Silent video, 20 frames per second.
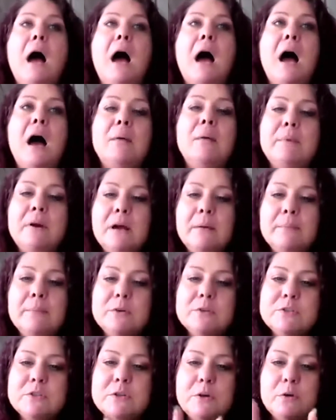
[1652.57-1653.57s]

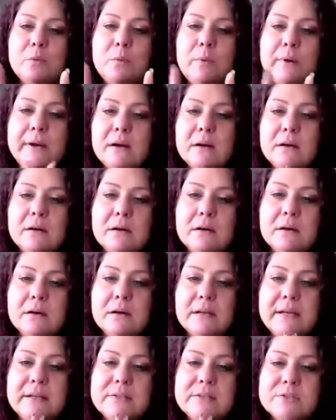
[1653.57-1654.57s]
Number two, we are
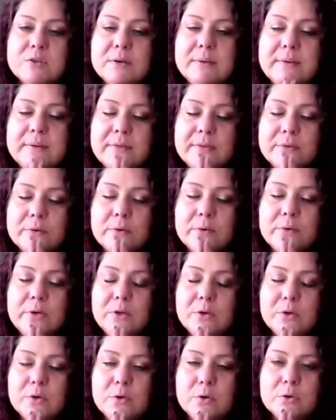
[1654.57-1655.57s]
currently streaming through
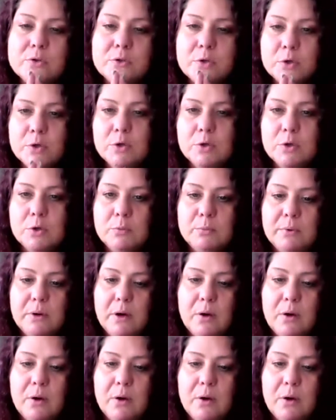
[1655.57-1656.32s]
YouTube.